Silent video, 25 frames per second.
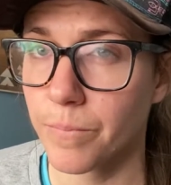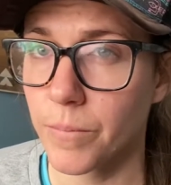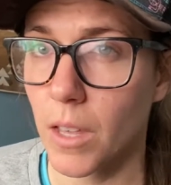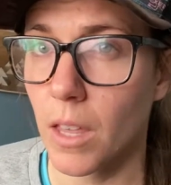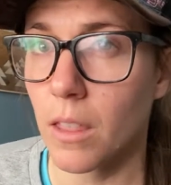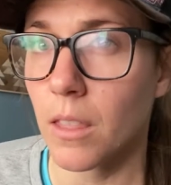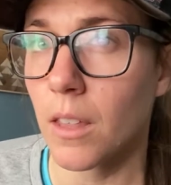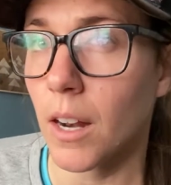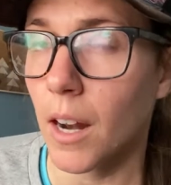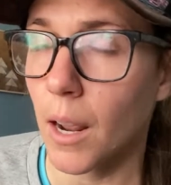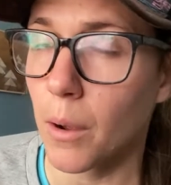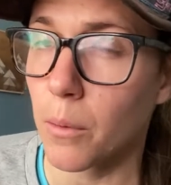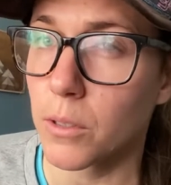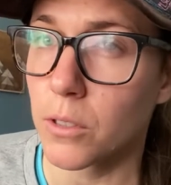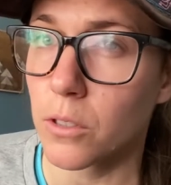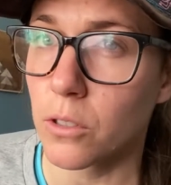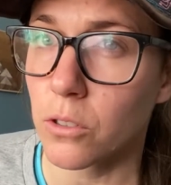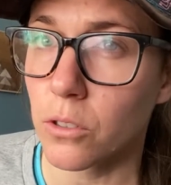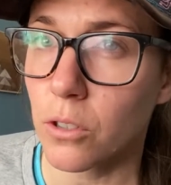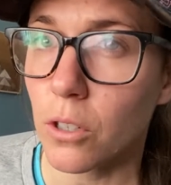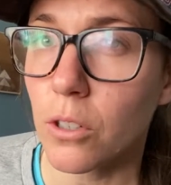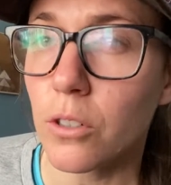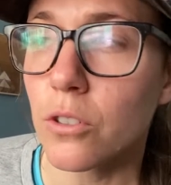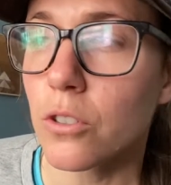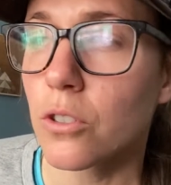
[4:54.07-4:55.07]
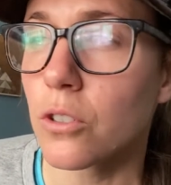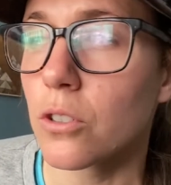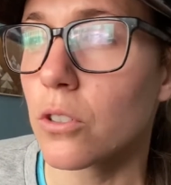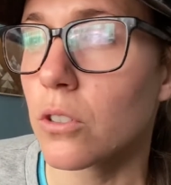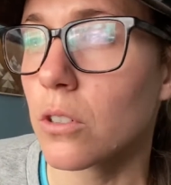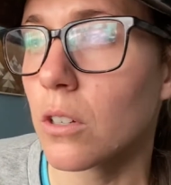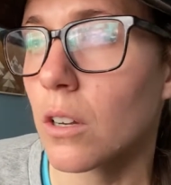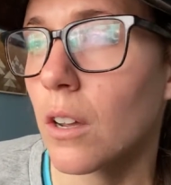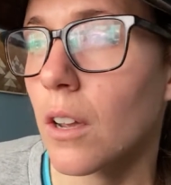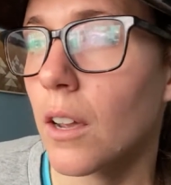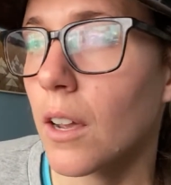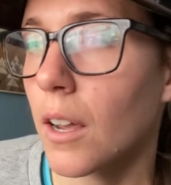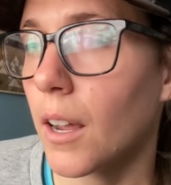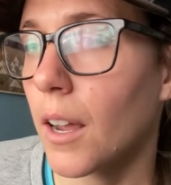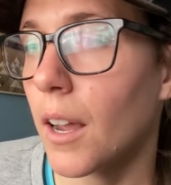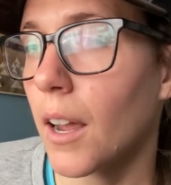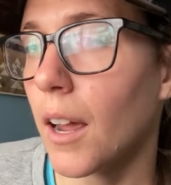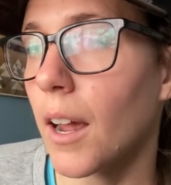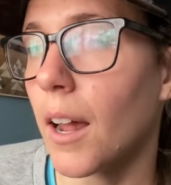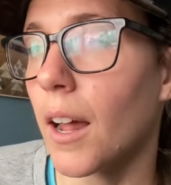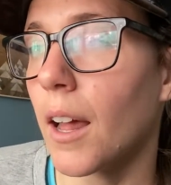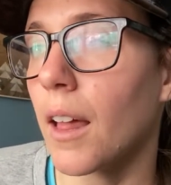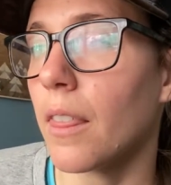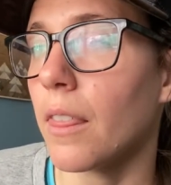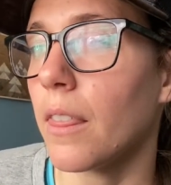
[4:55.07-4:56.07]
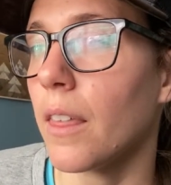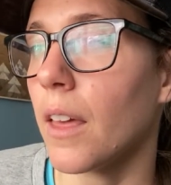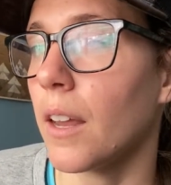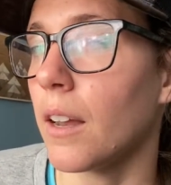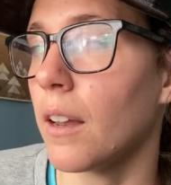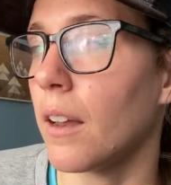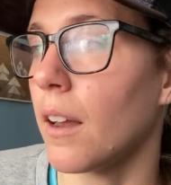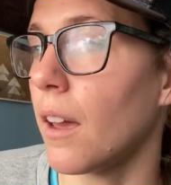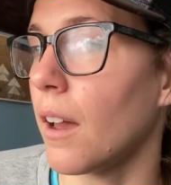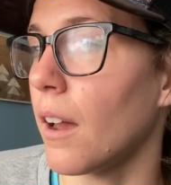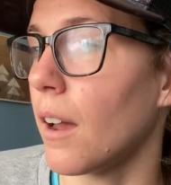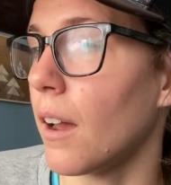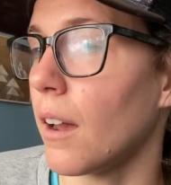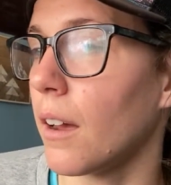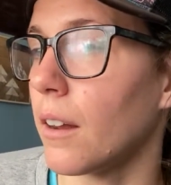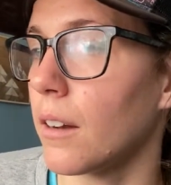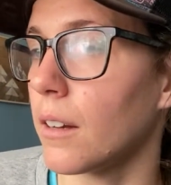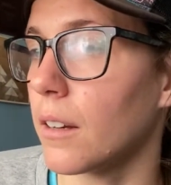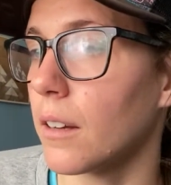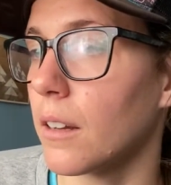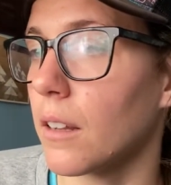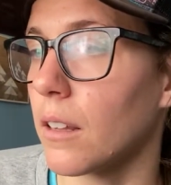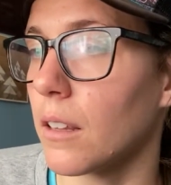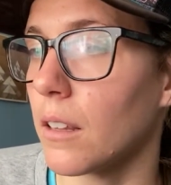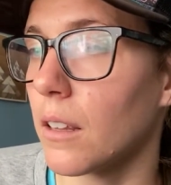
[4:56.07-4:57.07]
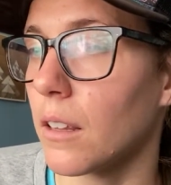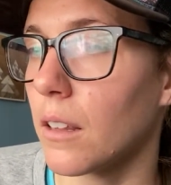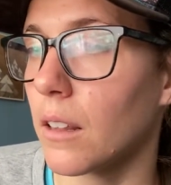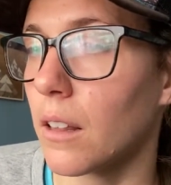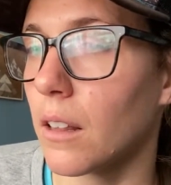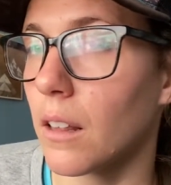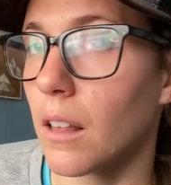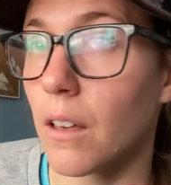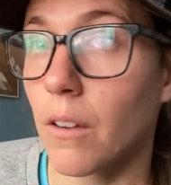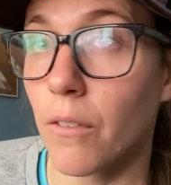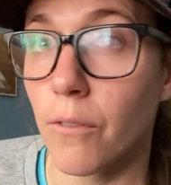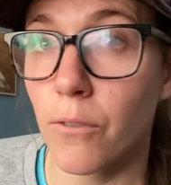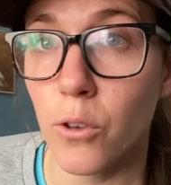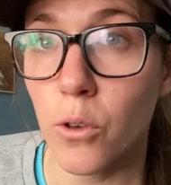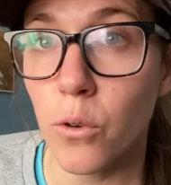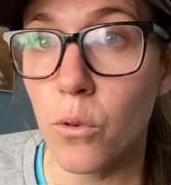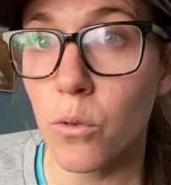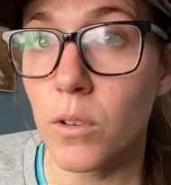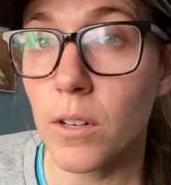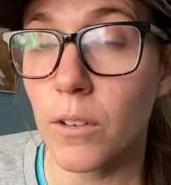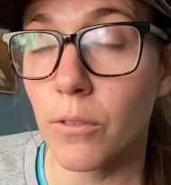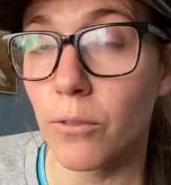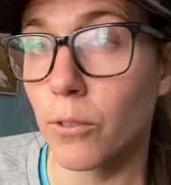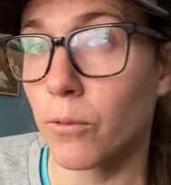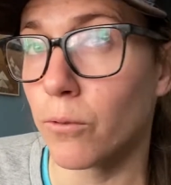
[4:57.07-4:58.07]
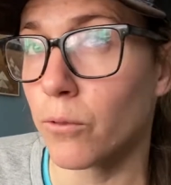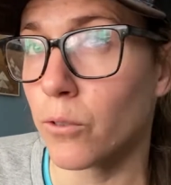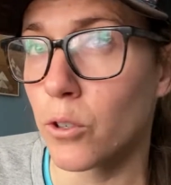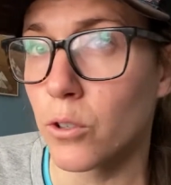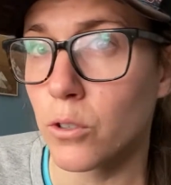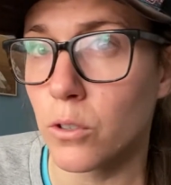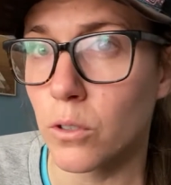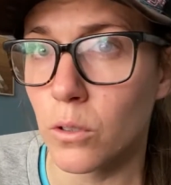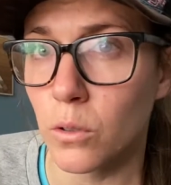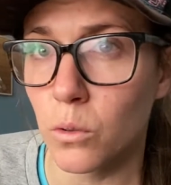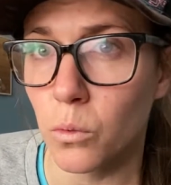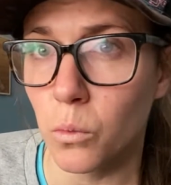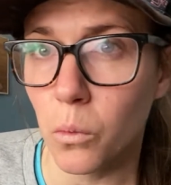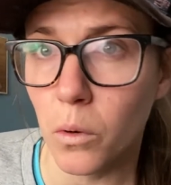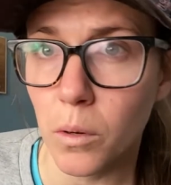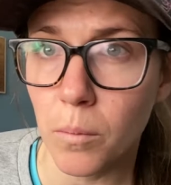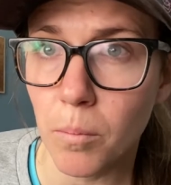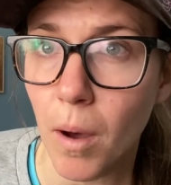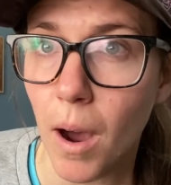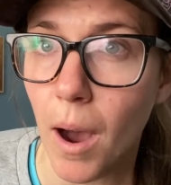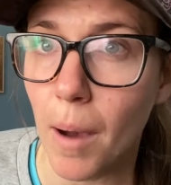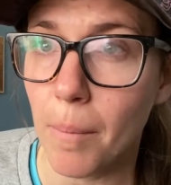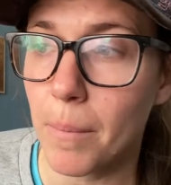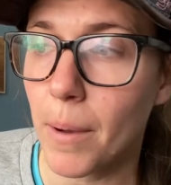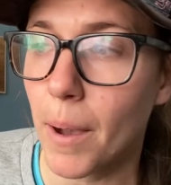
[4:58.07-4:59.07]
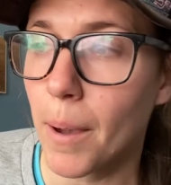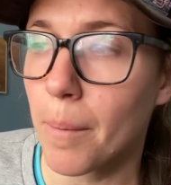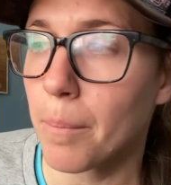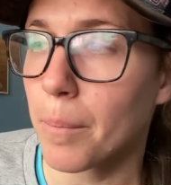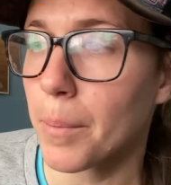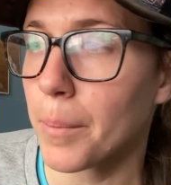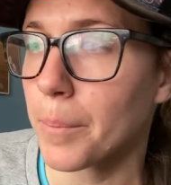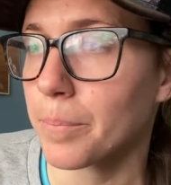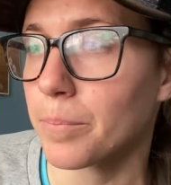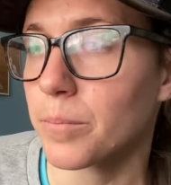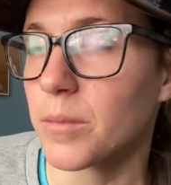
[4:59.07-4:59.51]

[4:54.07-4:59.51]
And then I would search, and then a few different versions would pop up.